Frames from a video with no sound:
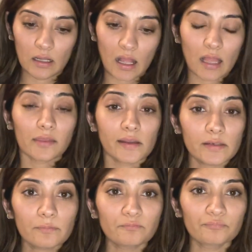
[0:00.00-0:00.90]
And
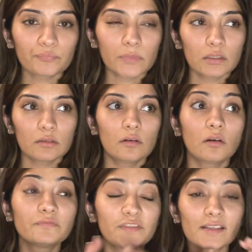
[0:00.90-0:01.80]
then
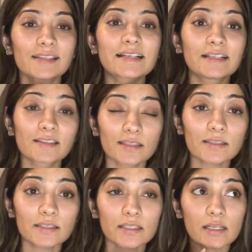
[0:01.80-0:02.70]
obviously
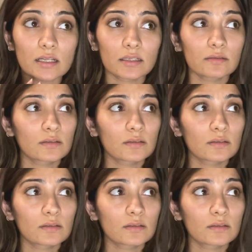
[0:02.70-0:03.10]
consistency